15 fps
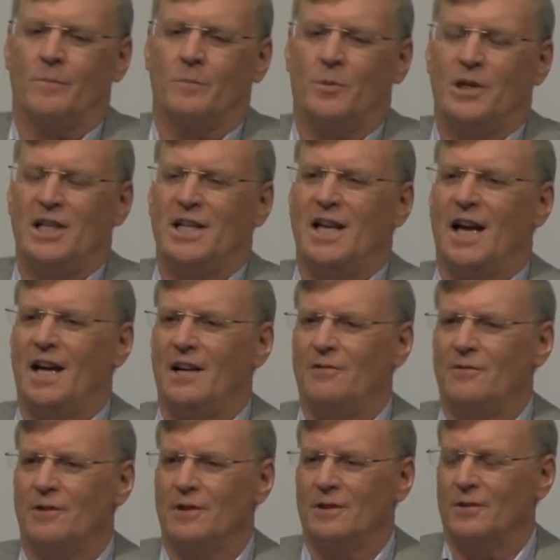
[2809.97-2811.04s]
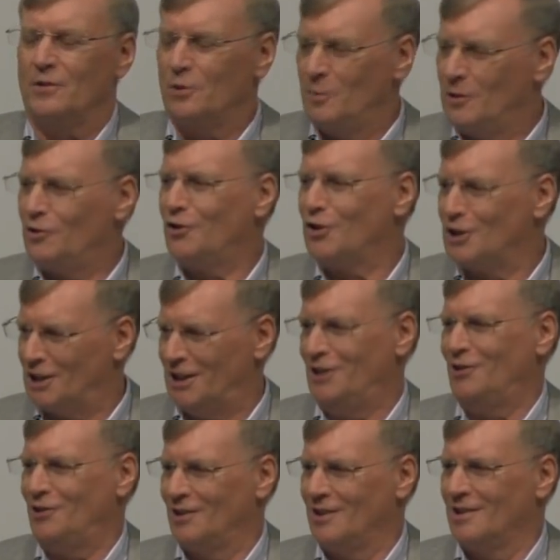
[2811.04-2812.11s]
but he gave
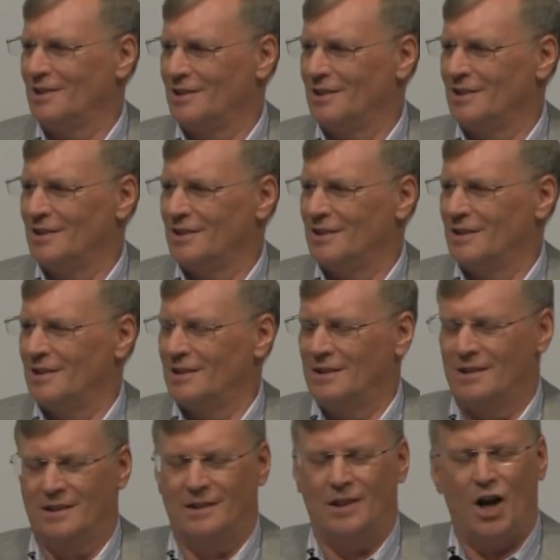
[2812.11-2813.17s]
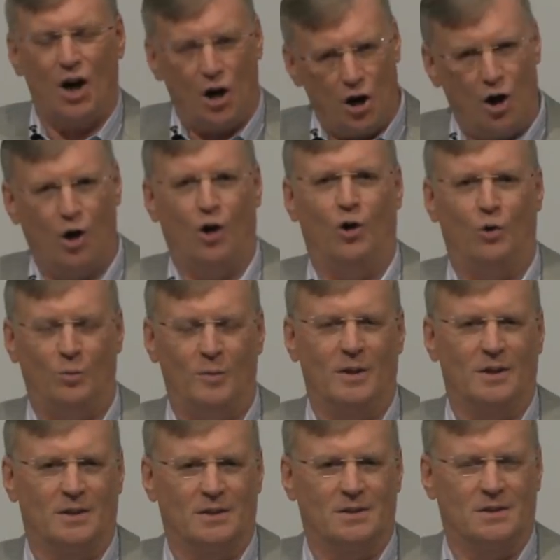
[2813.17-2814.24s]
Themistocles a home,
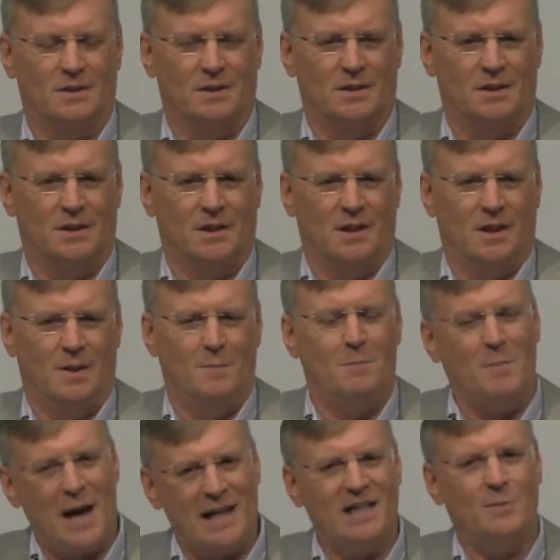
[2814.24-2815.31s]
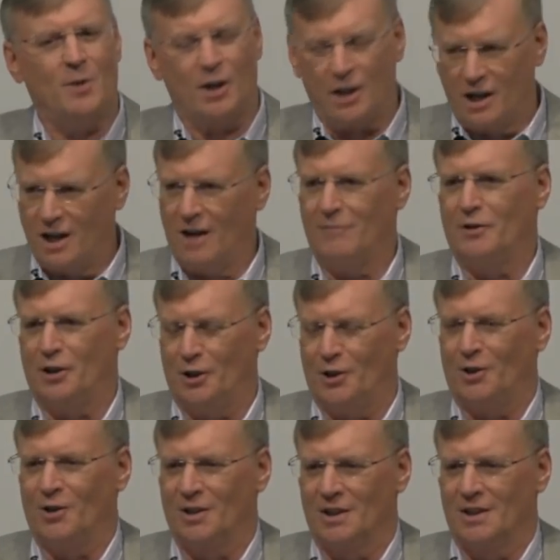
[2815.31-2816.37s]
made him a
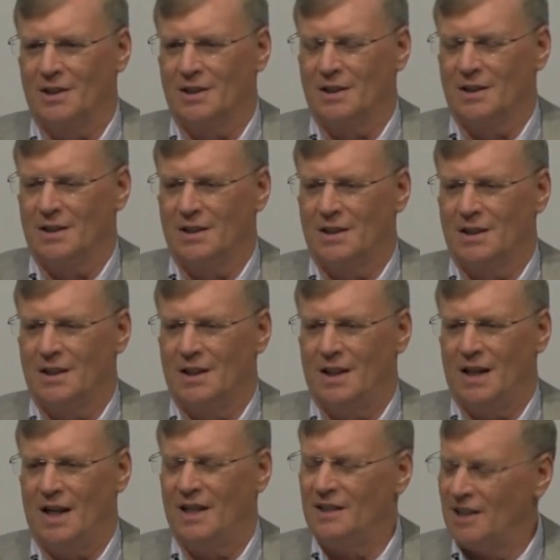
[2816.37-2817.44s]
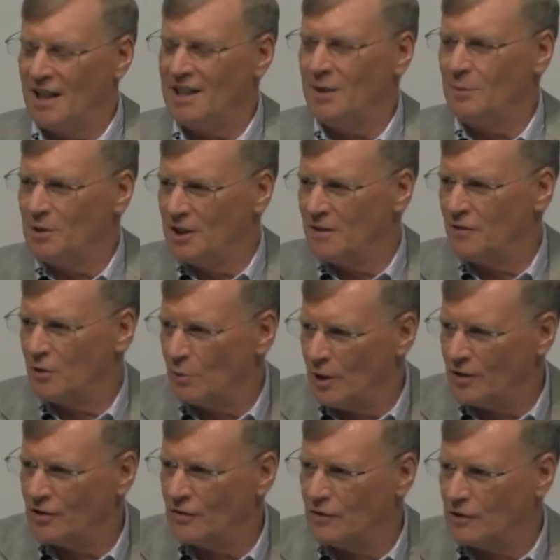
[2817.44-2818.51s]
governor, and let him live the
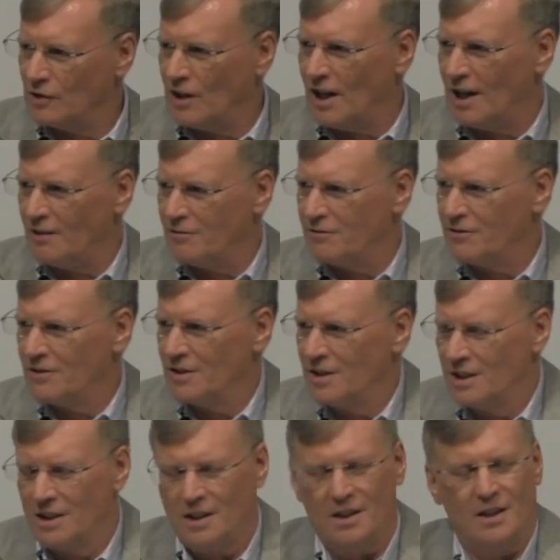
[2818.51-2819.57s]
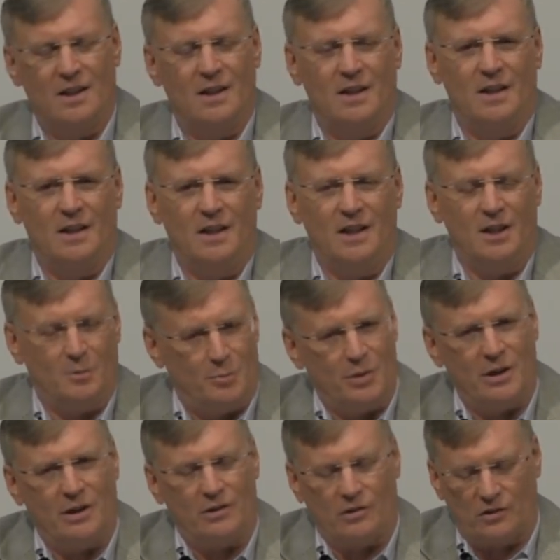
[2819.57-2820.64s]
rest of his life in
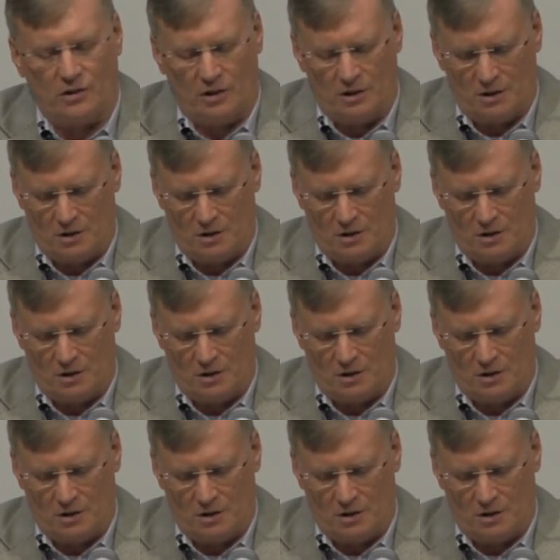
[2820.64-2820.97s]
peace.